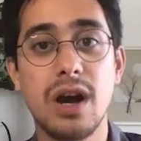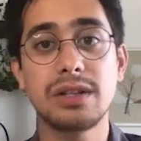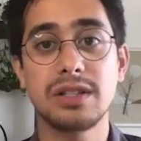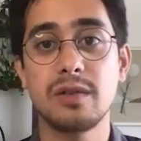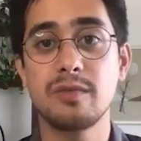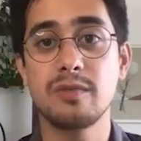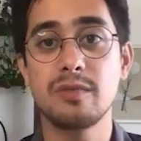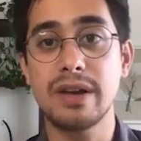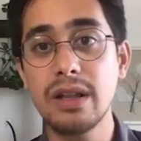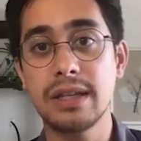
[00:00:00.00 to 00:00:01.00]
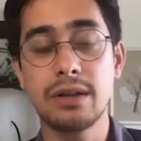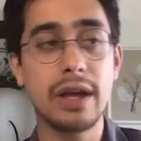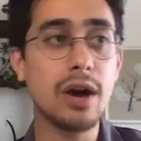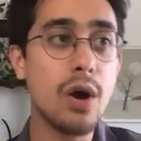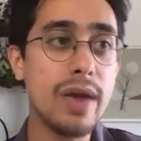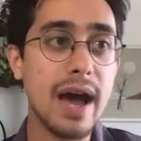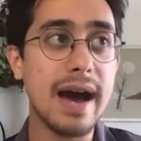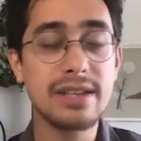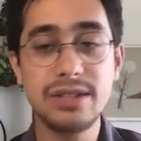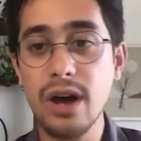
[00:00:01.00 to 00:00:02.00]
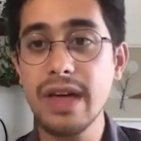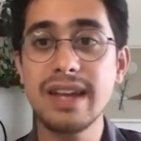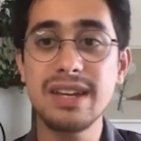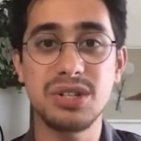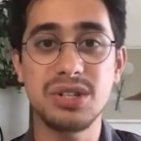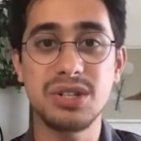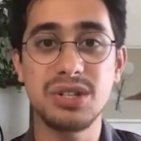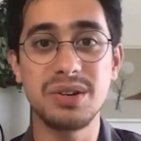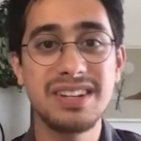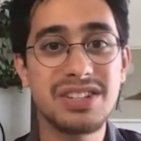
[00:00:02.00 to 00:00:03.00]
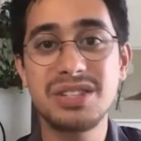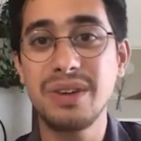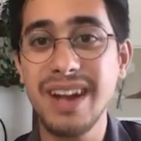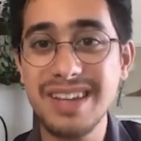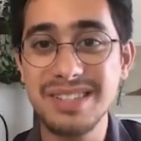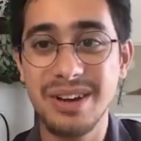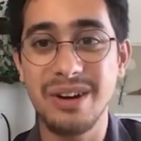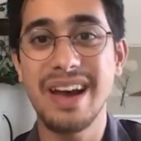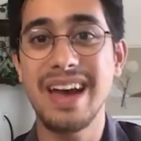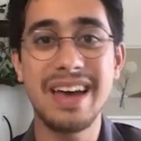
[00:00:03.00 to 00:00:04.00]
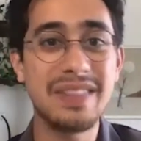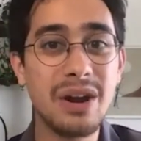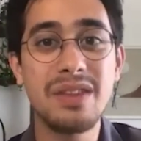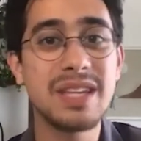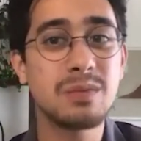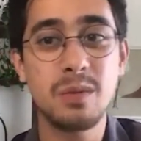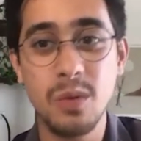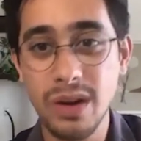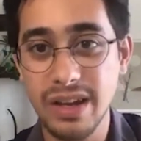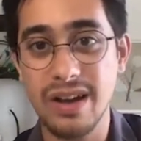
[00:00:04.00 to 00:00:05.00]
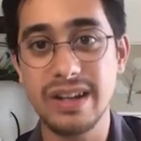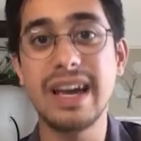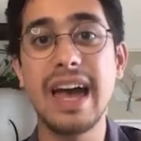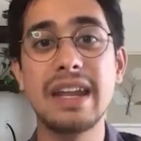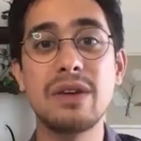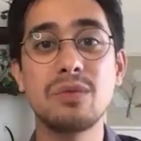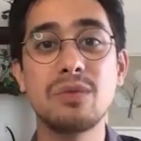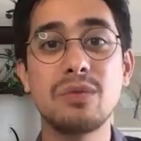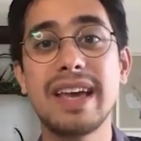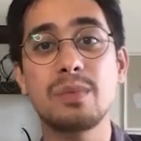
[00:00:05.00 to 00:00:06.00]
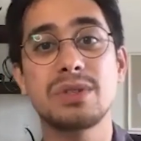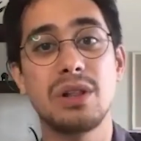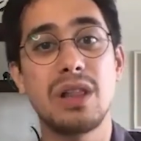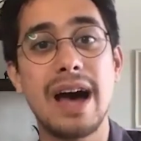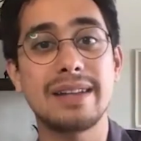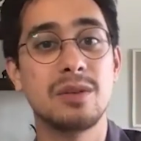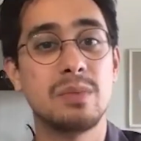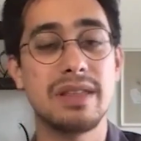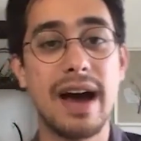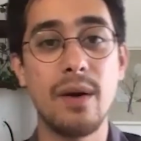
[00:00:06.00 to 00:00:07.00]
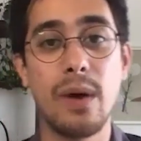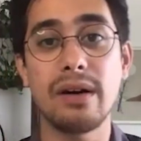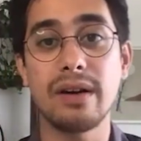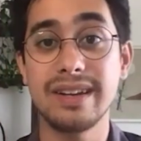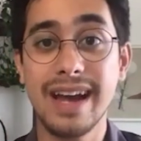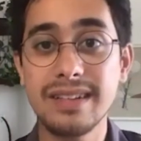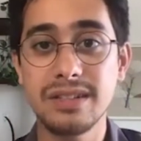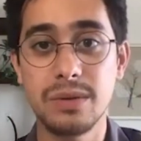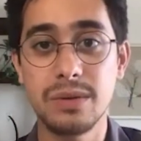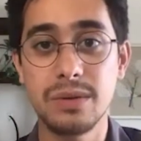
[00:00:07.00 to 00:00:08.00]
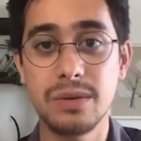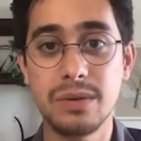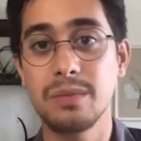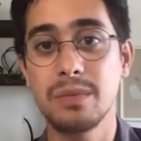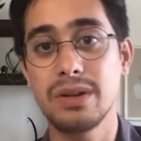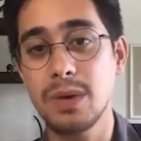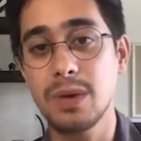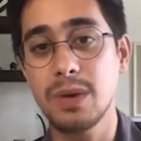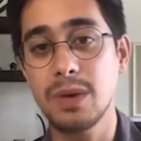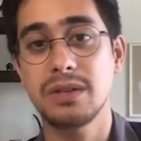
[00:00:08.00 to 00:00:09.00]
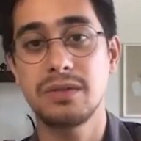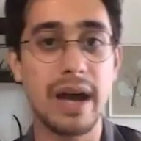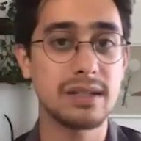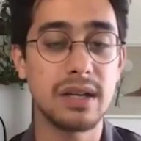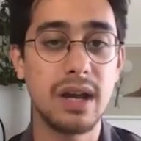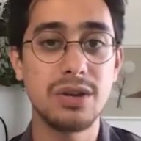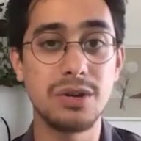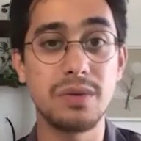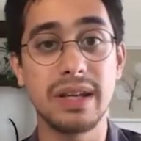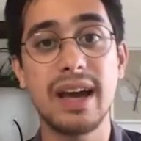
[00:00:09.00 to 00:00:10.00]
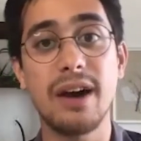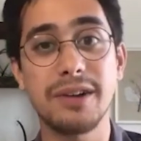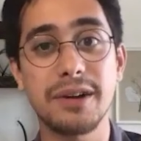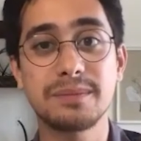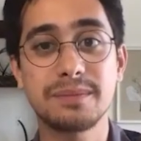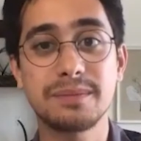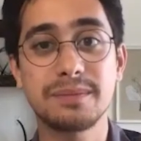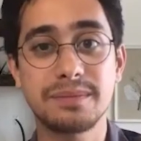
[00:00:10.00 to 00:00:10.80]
of talk to some of my colleagues, and they're like, "Oh yeah, I saw that issue just 3 days ago, and there are these people working on it." And it really helps a lot to be that well connected to a community, especially for packages that you really count on.